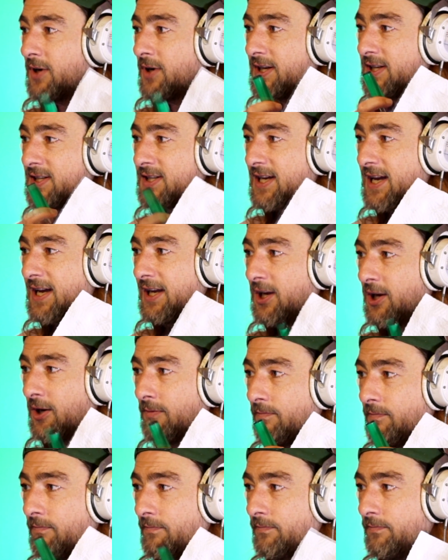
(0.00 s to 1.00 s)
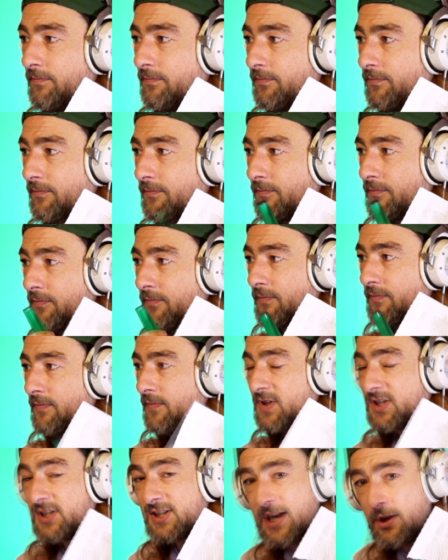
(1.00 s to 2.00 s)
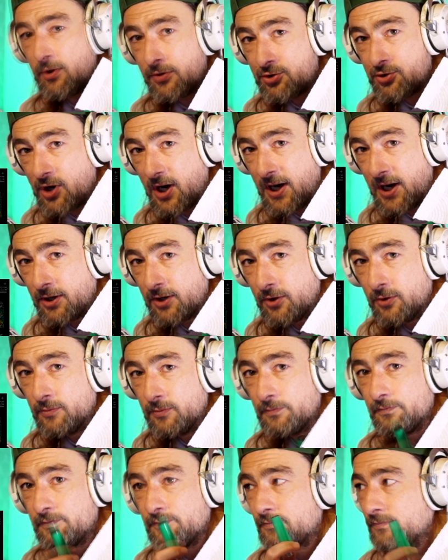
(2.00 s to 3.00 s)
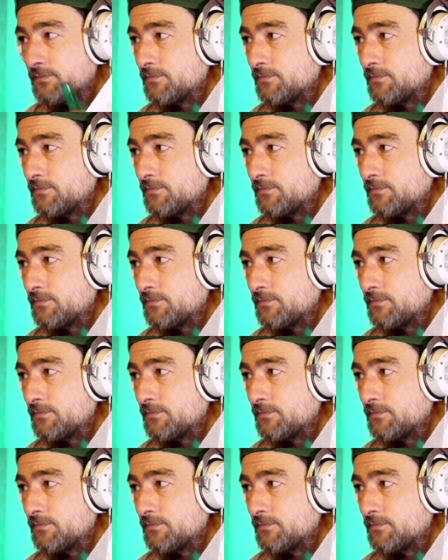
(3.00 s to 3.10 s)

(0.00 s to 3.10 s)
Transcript: Mine's a stealth triangle.